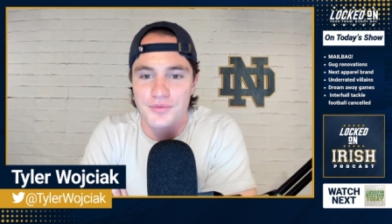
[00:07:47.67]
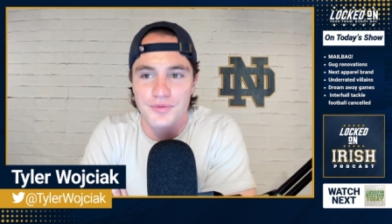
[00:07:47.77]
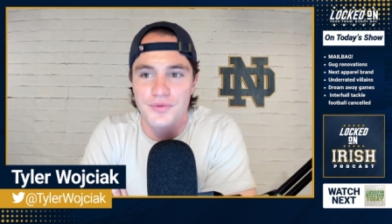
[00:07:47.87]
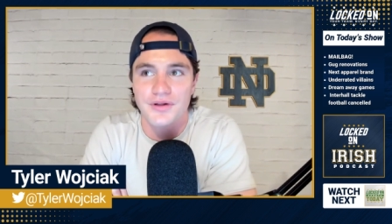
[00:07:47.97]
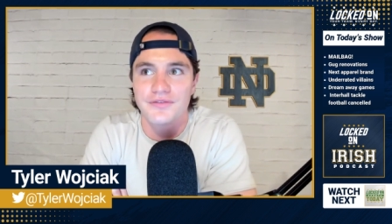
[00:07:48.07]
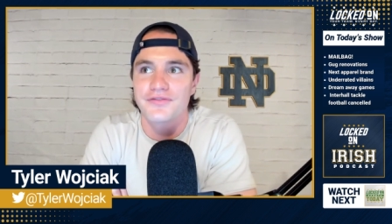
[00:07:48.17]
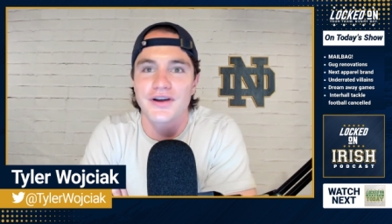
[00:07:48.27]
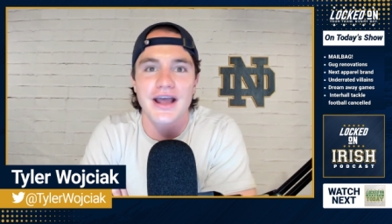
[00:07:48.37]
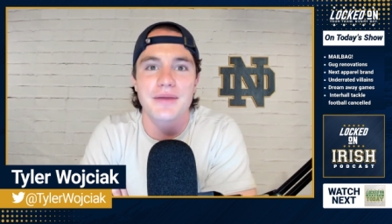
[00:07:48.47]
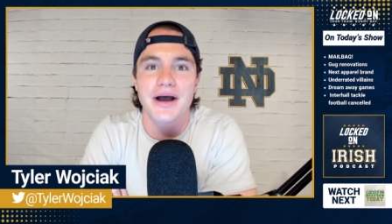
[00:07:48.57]
We'll, we'll
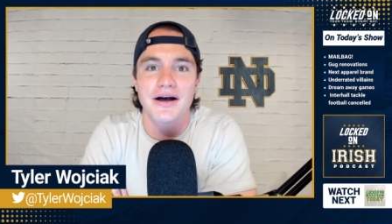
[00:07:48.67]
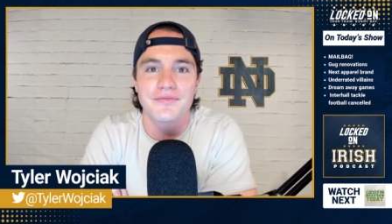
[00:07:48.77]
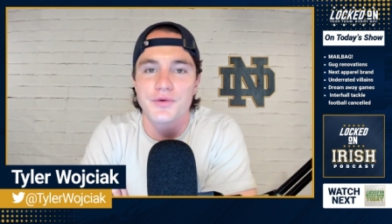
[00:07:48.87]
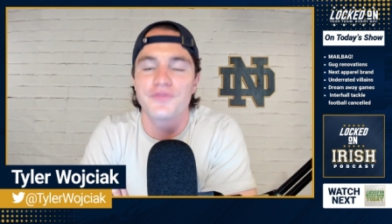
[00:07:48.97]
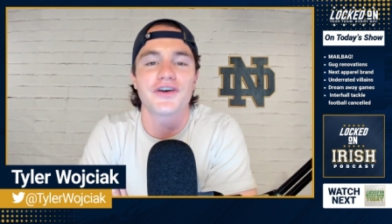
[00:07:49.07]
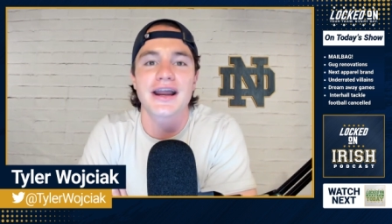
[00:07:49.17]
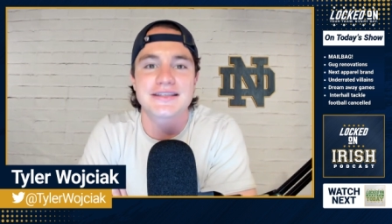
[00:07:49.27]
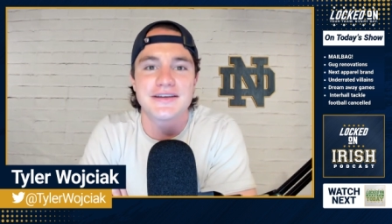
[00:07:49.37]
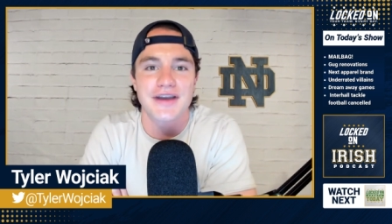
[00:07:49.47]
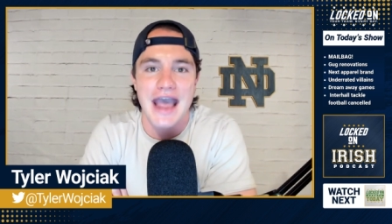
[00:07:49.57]
forget about, we'll forget
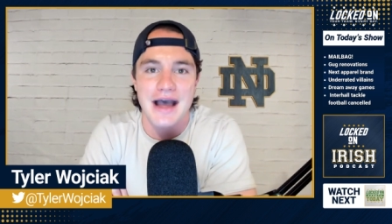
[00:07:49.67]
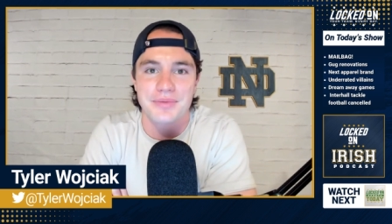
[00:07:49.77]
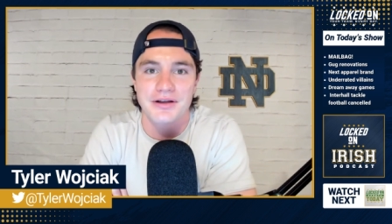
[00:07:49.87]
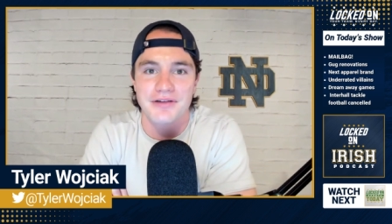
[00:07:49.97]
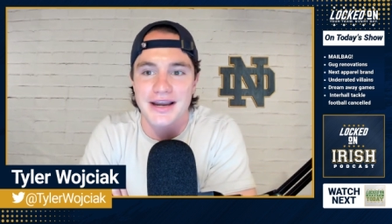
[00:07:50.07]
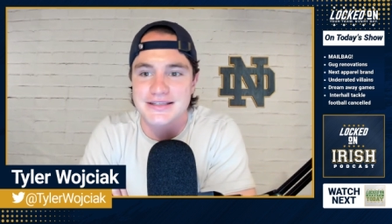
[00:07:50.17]
it's even happening, right?